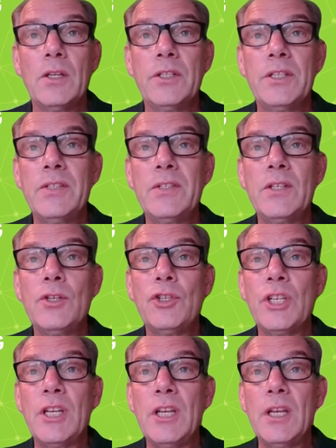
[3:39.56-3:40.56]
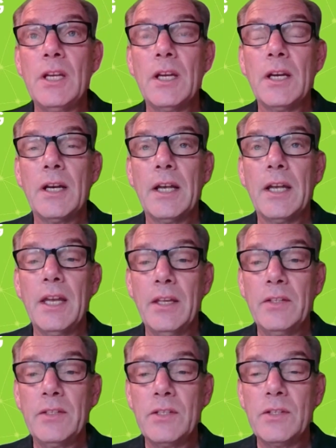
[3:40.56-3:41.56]
T C G
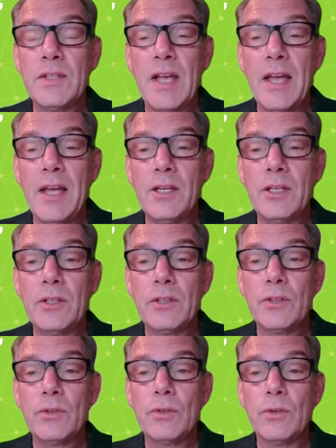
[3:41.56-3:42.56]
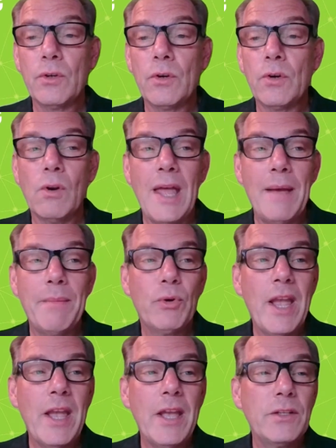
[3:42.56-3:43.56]
has decided to
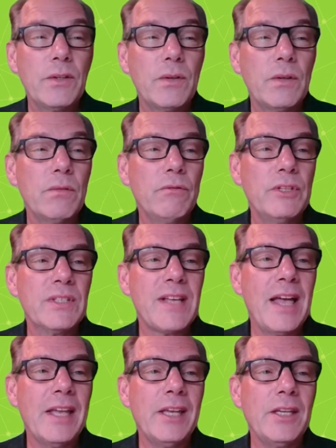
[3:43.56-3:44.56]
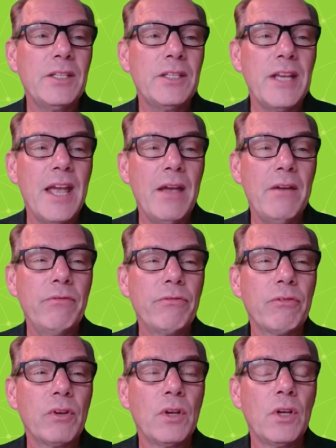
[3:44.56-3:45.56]
collaborate with I E T F
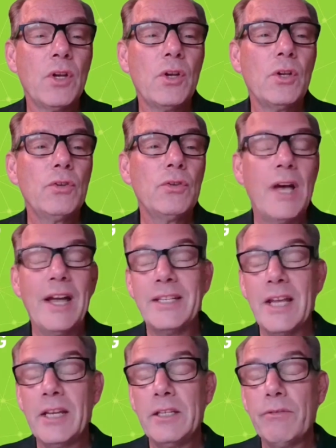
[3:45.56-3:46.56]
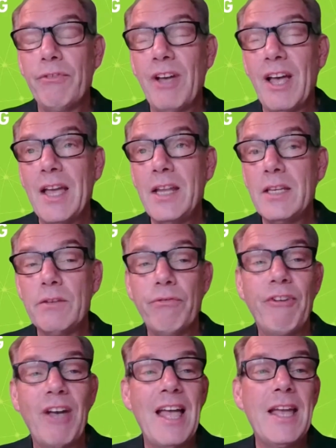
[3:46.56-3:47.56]
to identify,
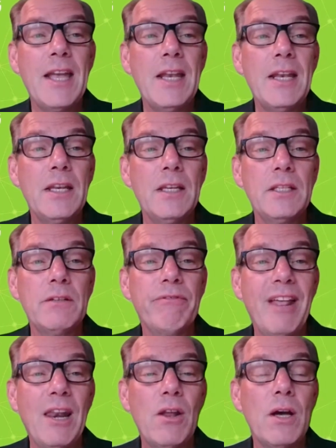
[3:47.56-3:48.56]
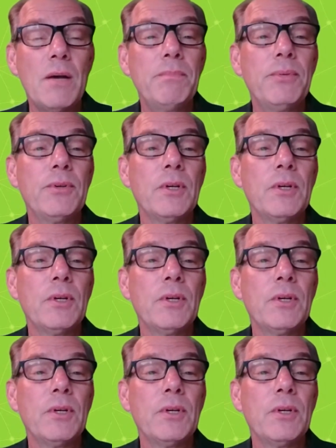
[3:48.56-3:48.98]
define, develop,